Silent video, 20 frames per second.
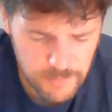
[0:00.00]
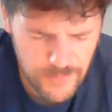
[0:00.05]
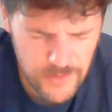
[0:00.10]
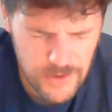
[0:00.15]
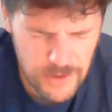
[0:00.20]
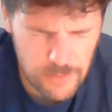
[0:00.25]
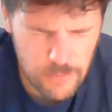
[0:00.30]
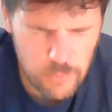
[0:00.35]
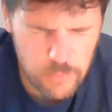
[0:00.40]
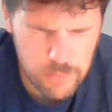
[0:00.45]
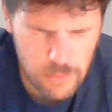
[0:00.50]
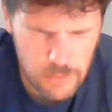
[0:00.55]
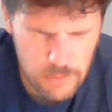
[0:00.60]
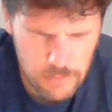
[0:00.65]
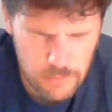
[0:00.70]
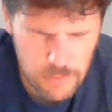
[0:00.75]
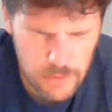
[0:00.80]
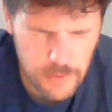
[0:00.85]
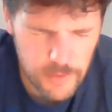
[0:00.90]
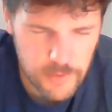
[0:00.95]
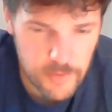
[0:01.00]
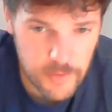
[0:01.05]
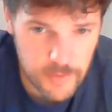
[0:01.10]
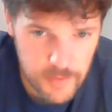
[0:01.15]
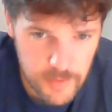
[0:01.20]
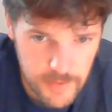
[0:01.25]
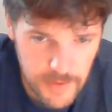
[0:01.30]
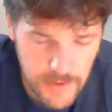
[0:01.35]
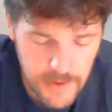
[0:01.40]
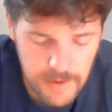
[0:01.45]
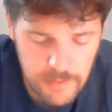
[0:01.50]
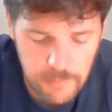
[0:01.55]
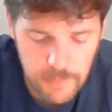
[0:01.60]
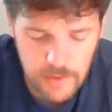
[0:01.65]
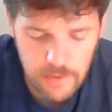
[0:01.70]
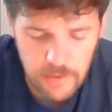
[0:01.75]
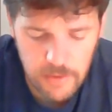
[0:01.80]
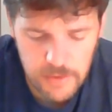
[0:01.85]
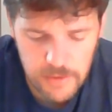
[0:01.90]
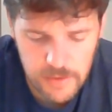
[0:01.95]
They won't understand me
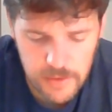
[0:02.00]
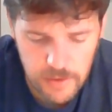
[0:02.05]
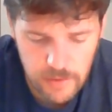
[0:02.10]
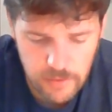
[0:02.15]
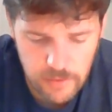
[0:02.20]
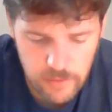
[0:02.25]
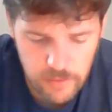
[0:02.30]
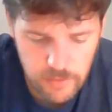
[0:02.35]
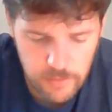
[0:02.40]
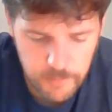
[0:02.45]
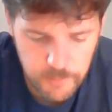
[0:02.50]
like this.